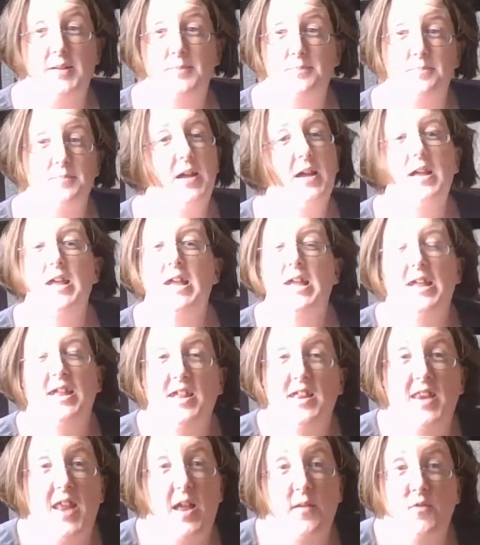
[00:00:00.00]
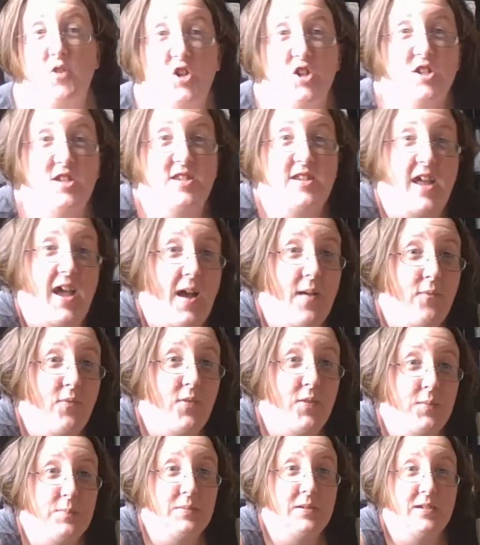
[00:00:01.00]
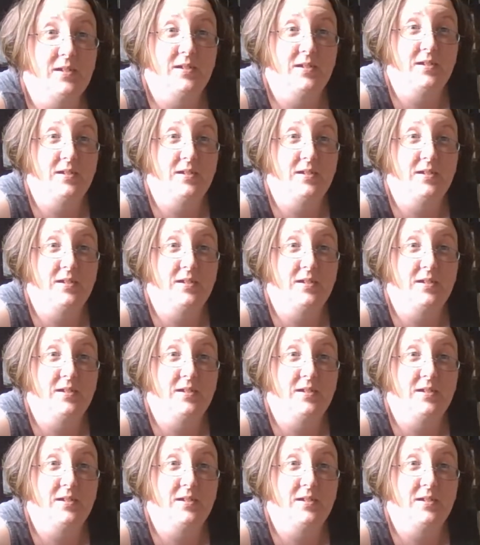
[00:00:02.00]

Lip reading: them. Never hurts to have them.